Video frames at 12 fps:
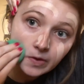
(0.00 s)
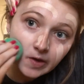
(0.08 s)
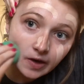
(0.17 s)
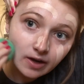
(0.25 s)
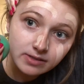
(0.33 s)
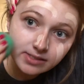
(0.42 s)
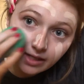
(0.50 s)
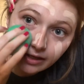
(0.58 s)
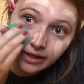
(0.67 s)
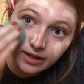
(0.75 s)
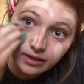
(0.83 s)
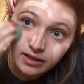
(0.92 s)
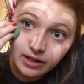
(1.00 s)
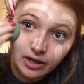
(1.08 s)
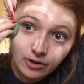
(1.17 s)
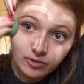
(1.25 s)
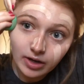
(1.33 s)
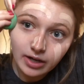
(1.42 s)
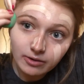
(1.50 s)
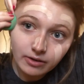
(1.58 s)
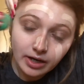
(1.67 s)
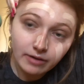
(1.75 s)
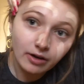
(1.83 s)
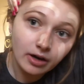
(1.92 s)
And I was like, you know what,
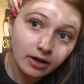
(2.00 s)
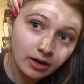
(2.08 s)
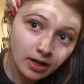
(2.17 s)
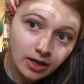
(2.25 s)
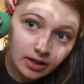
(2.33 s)
whatever.